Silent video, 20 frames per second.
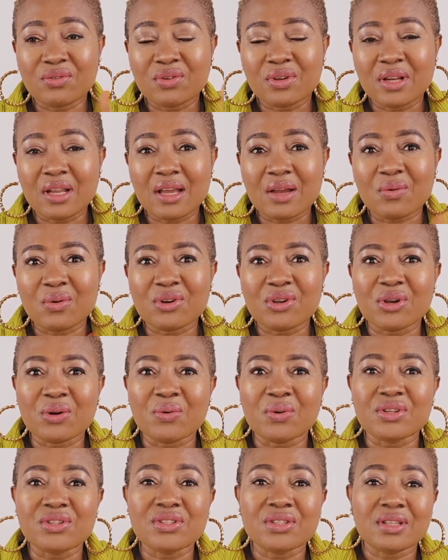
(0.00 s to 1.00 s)
you like what you're
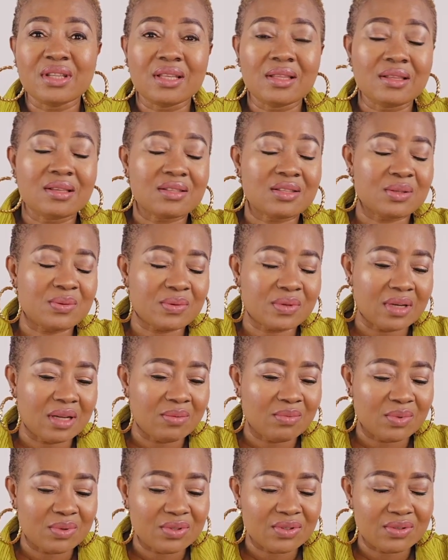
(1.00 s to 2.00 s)
watching, hit the subscribe
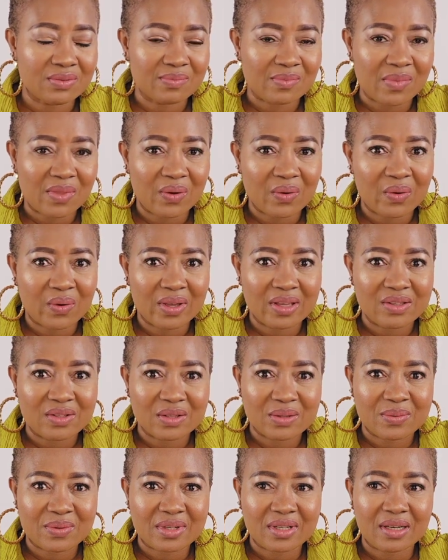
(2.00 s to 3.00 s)
button, okay, and
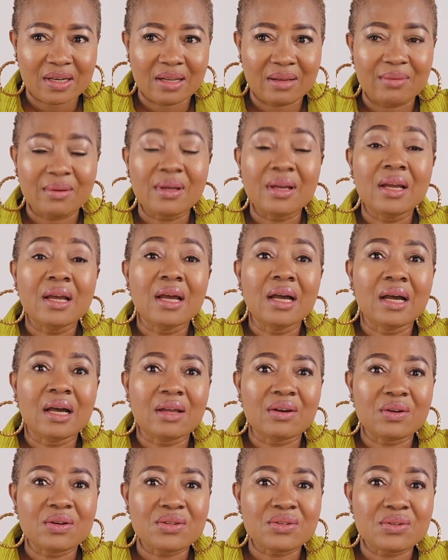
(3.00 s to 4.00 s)
subscribe,
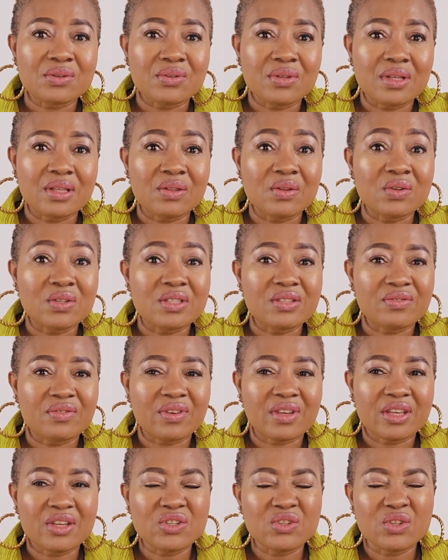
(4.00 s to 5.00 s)
and also the
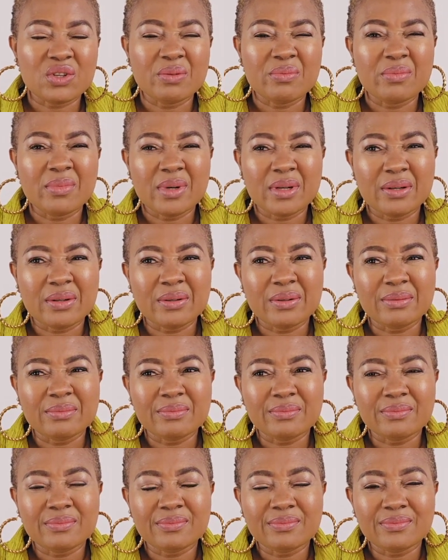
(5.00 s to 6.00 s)
notification bell,
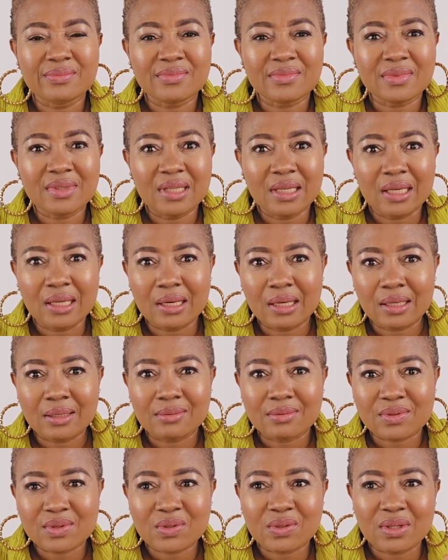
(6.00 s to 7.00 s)
hit
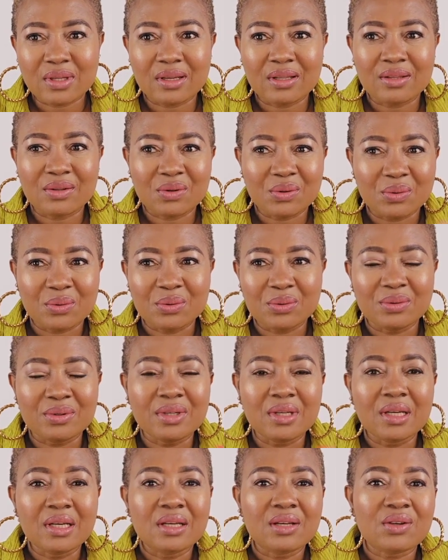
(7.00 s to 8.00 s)
it so that you
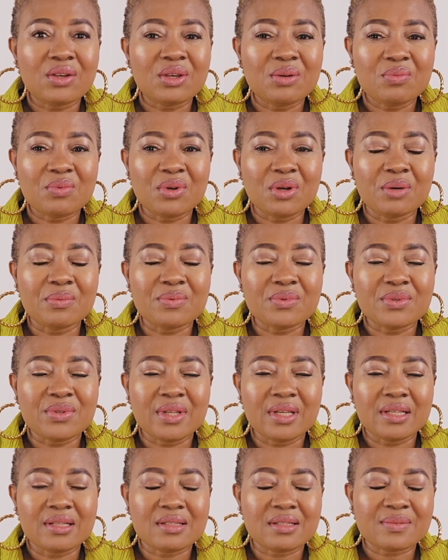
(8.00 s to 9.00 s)
keep you up to
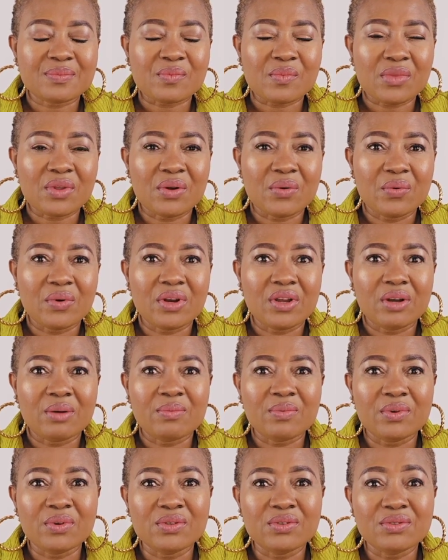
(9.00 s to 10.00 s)
date on when I
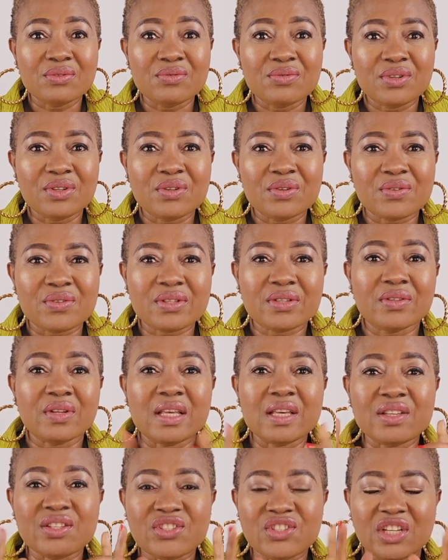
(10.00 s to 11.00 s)
upload new videos. So
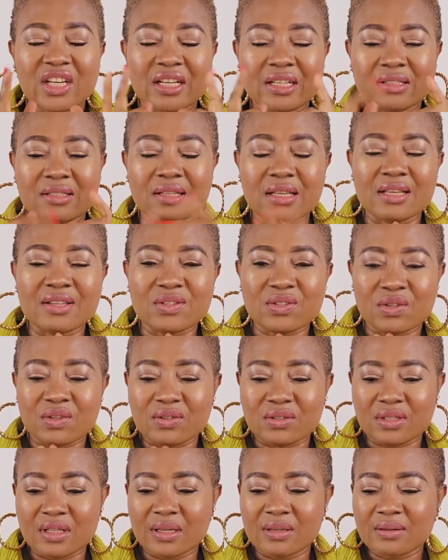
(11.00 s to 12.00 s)
let's chat, let's
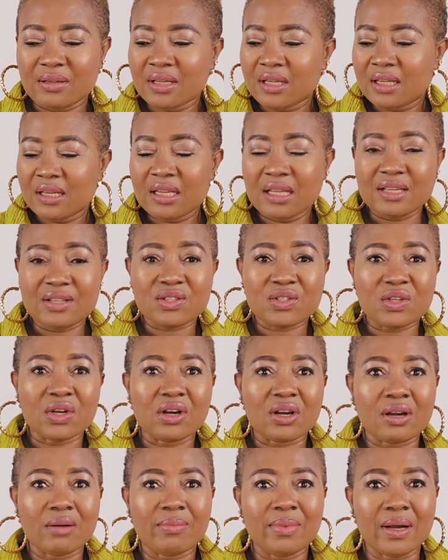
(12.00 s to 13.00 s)

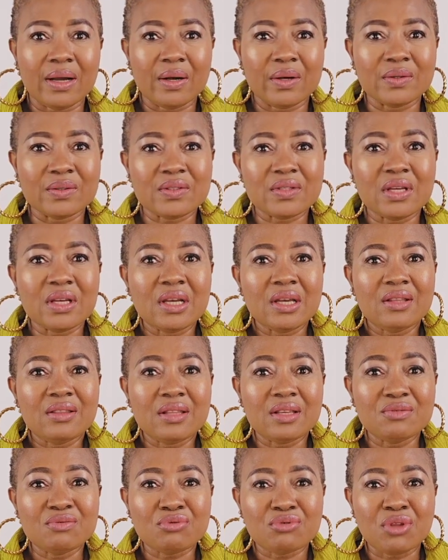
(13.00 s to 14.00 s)
talk about
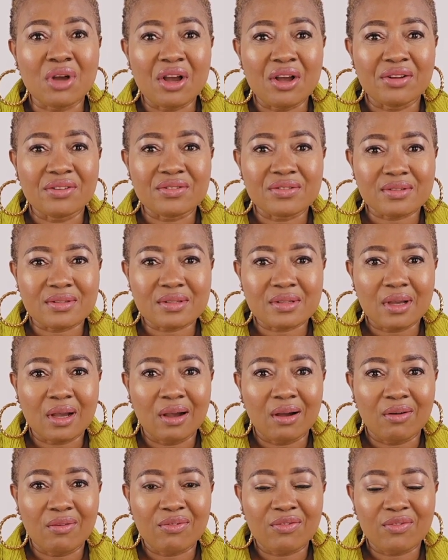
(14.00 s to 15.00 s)
the don'ts
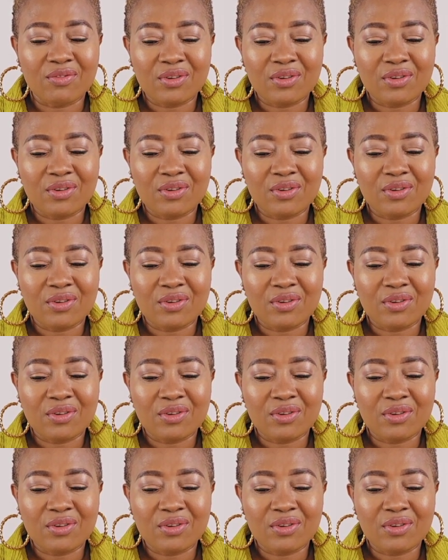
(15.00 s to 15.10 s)
of,